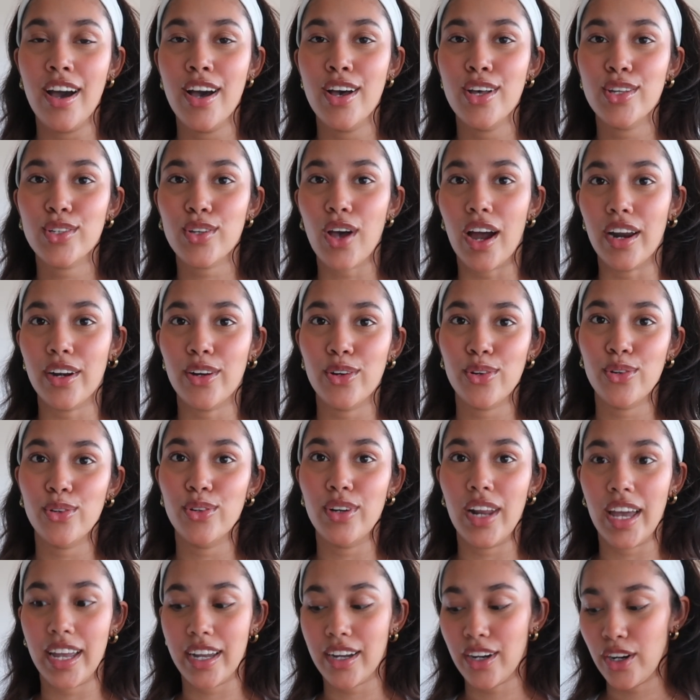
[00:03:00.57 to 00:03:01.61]
So I had to do
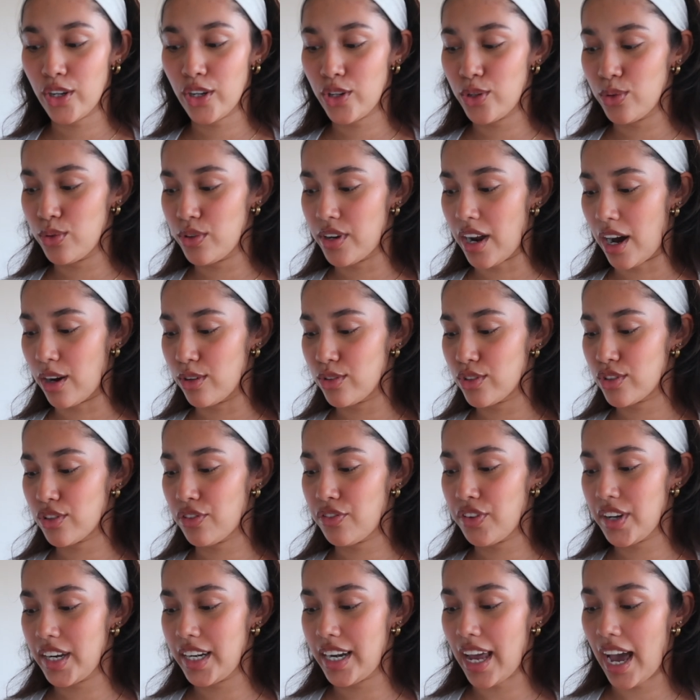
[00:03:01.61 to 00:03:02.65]
like 2 rounds of
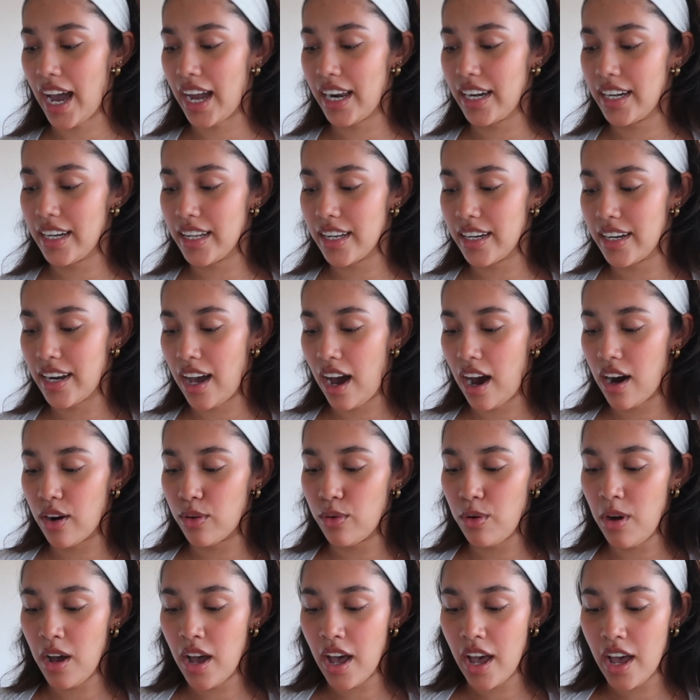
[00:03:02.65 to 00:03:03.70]
it. And
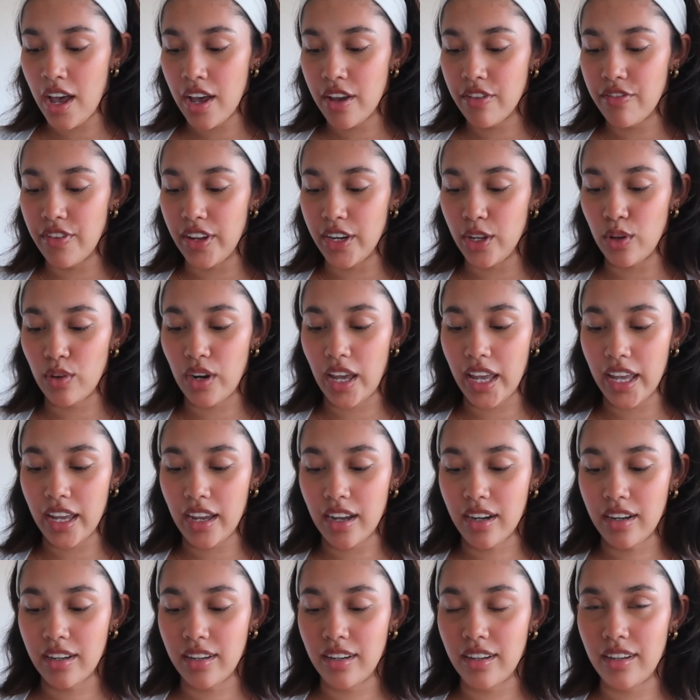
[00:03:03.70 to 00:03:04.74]
now when you
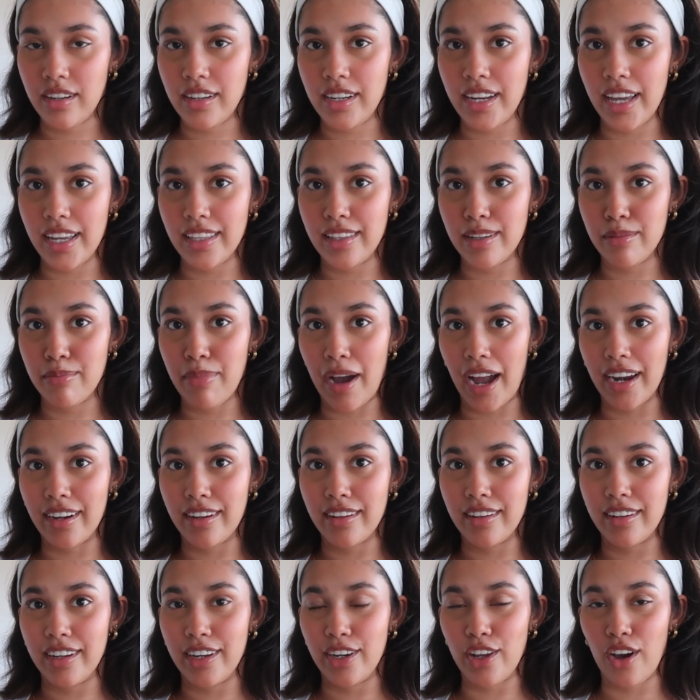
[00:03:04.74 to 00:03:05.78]
like take the
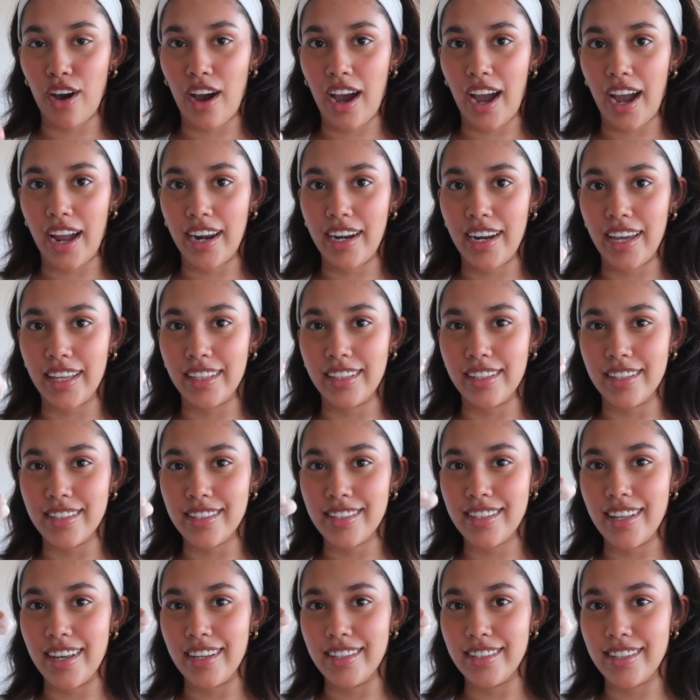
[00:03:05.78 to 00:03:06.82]
batter in your hand like this,
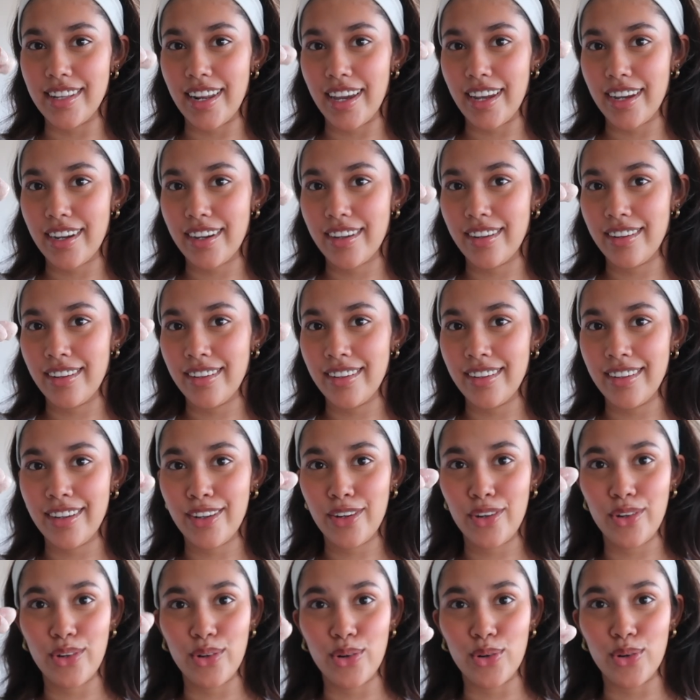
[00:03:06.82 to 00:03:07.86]
there's like
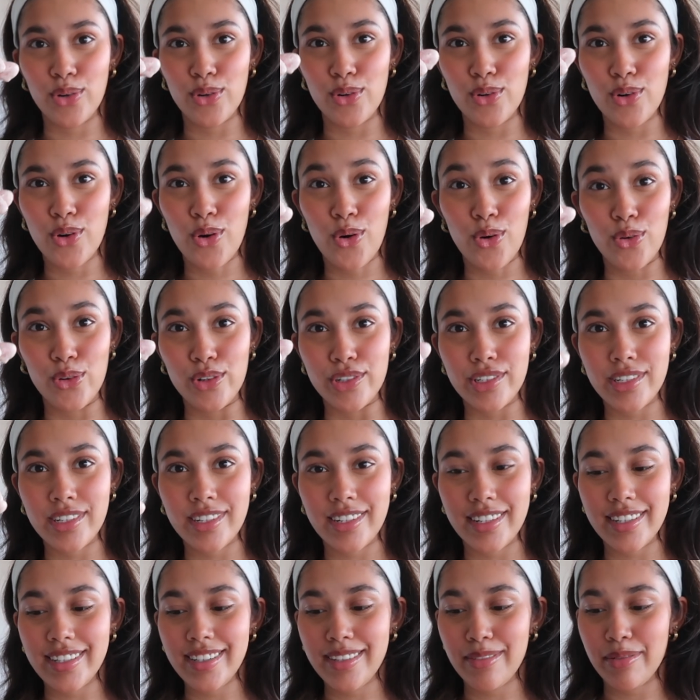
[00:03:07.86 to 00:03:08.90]
no
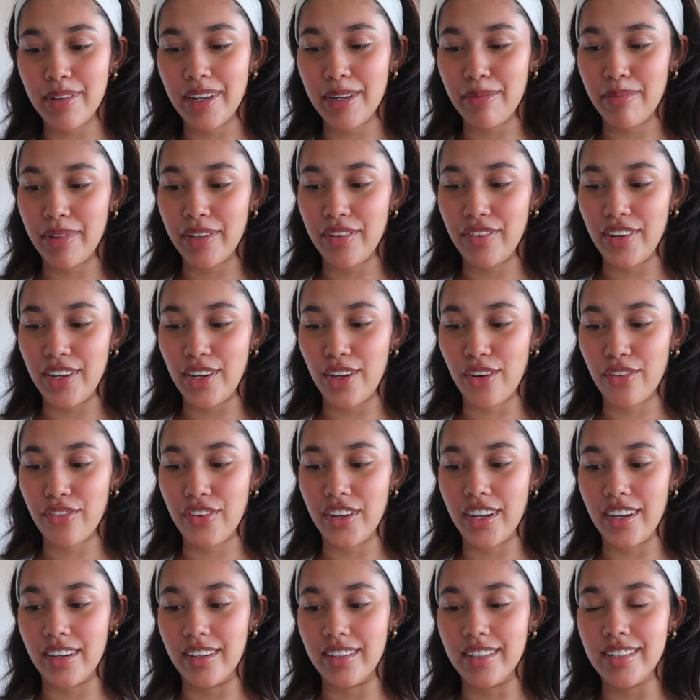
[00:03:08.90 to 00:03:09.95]
coarseness in between your
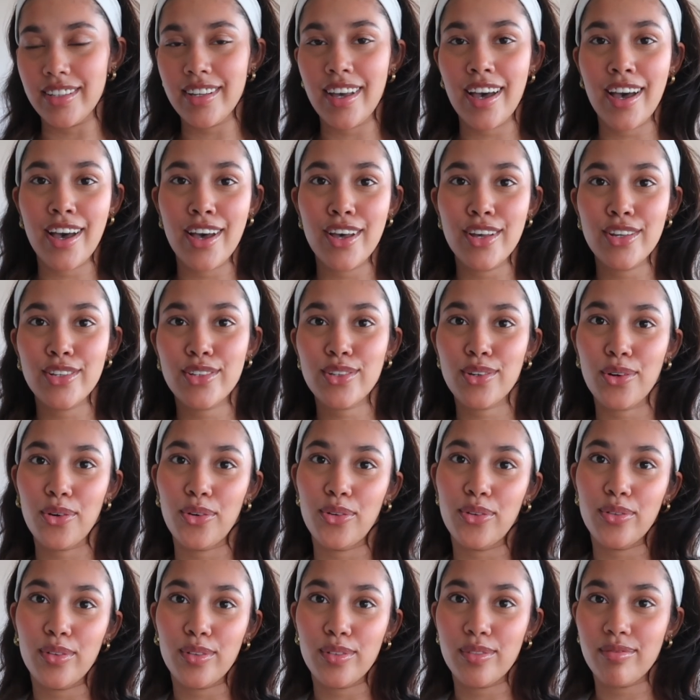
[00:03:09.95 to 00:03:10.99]
fingers,
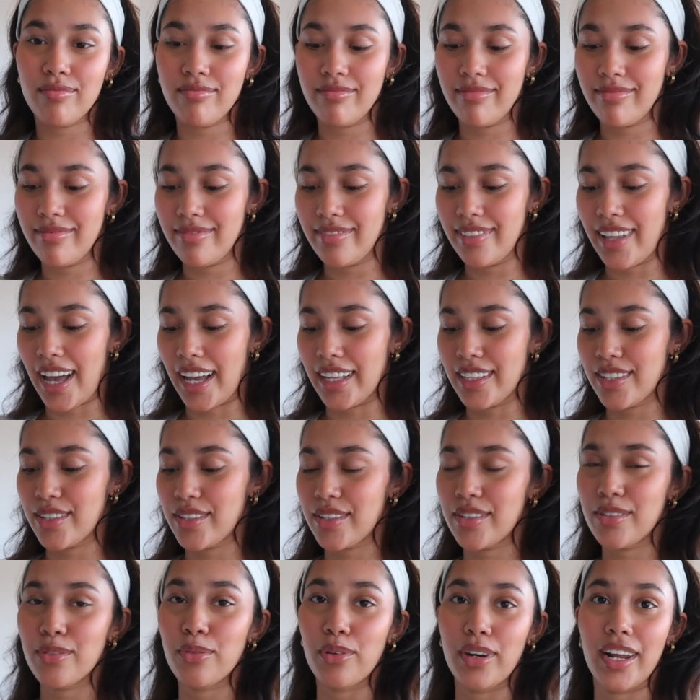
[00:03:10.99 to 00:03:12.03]
so
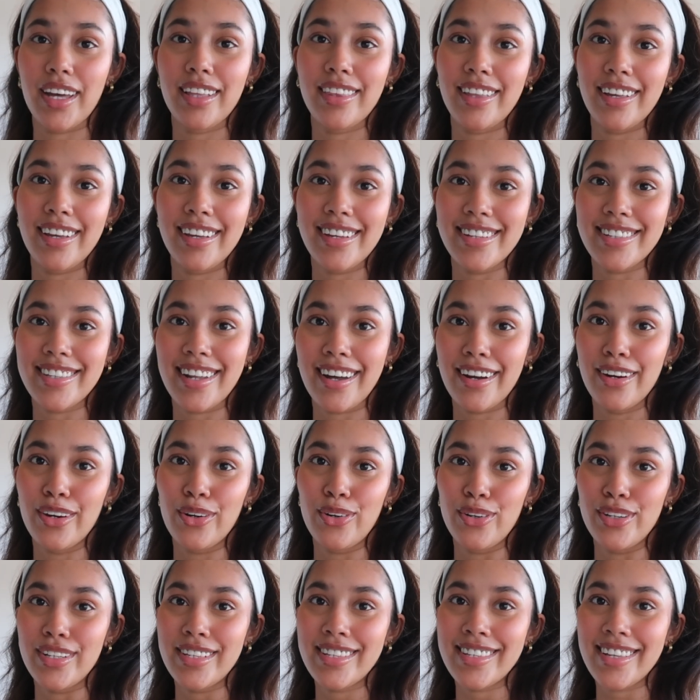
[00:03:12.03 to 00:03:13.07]
that's what I think is like a
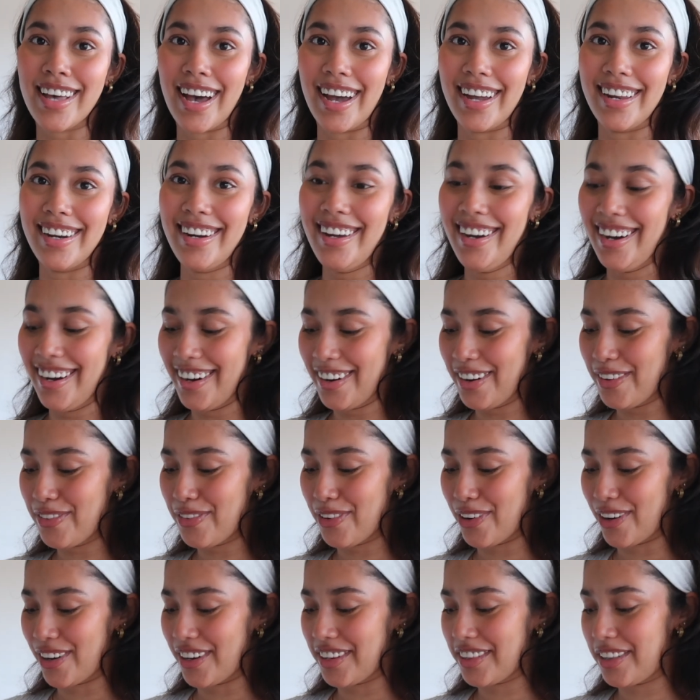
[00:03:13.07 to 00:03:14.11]
good sign
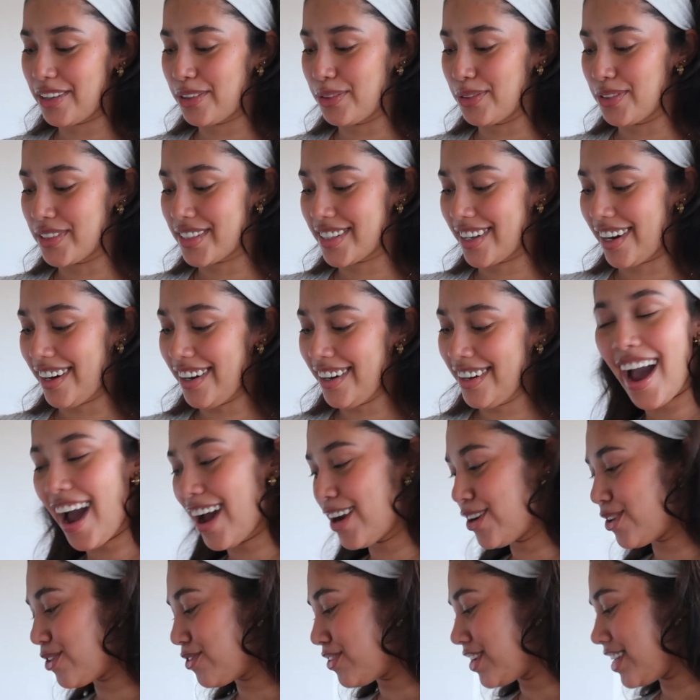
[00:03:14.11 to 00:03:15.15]
for the dosa.
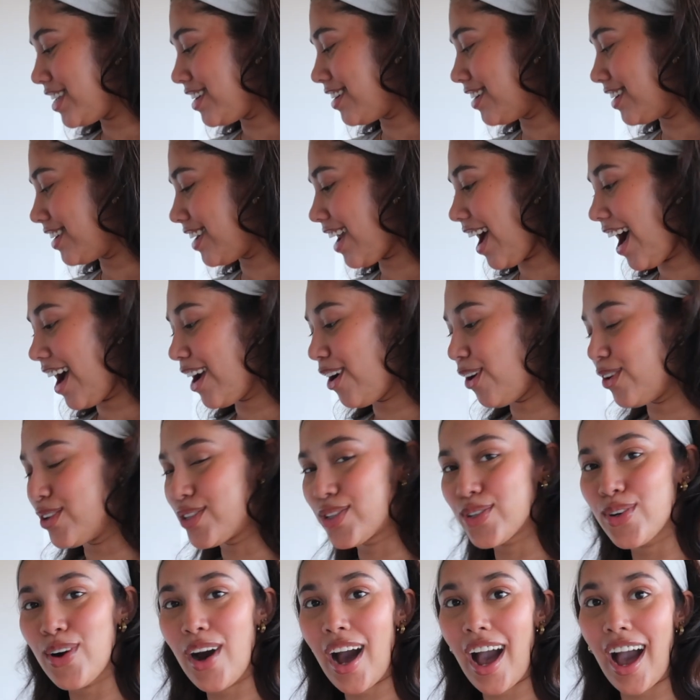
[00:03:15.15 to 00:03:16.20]
And over here I
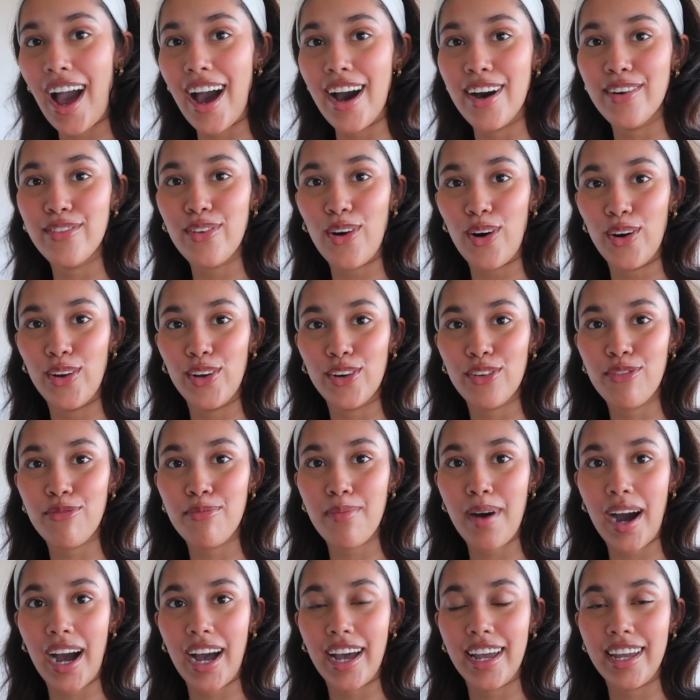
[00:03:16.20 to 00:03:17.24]
also have all of
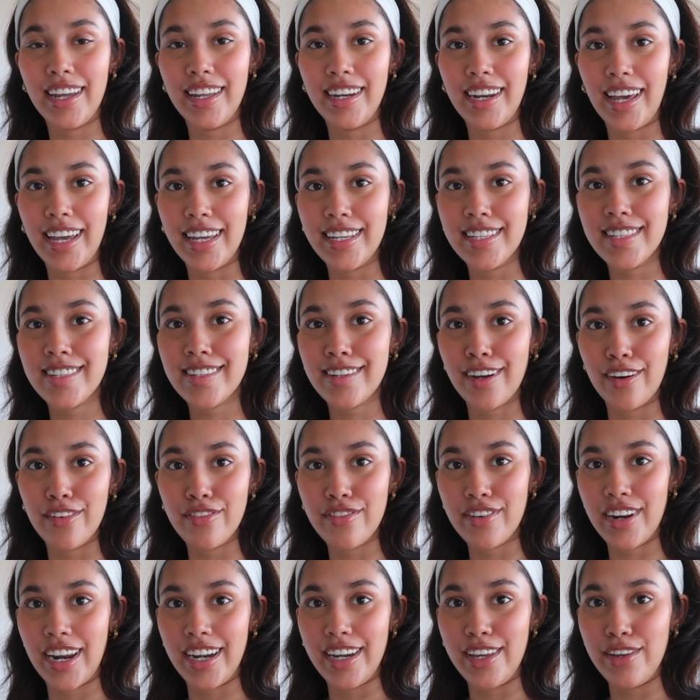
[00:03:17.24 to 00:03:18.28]
my like stuff
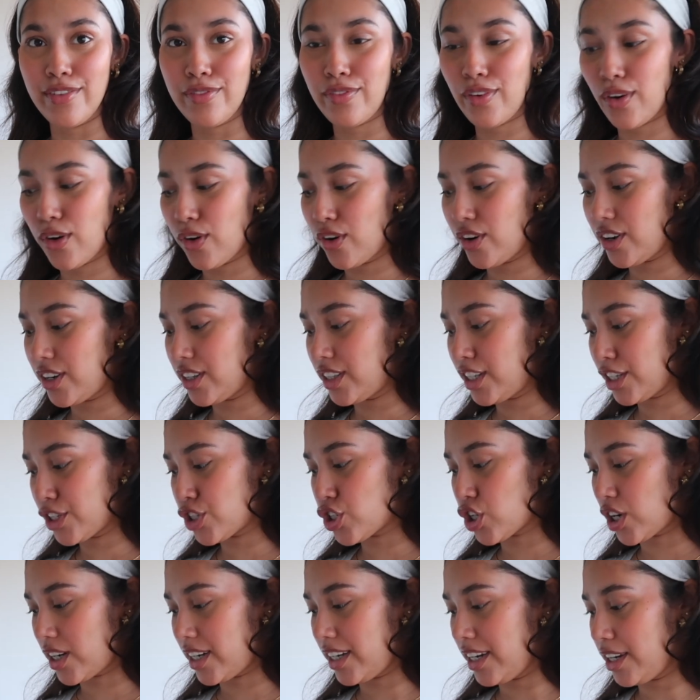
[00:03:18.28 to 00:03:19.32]
ready for the
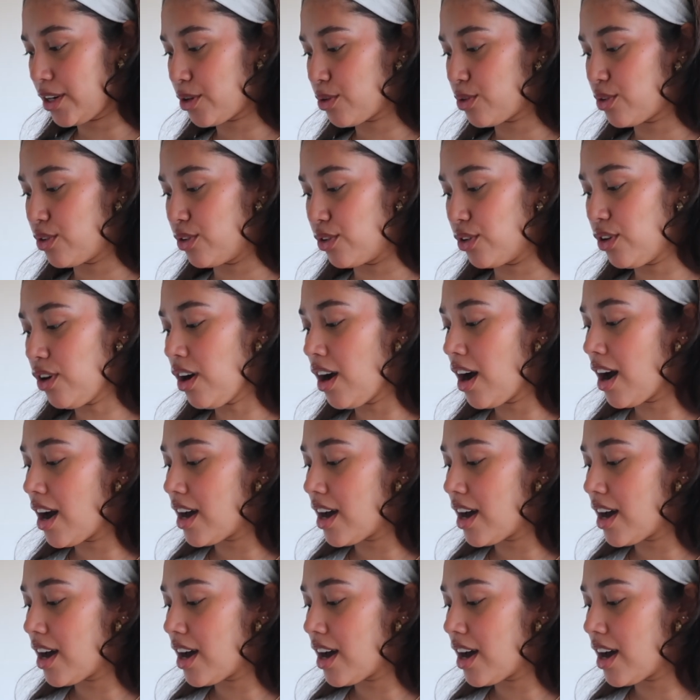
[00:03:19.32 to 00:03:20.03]
chutney to go.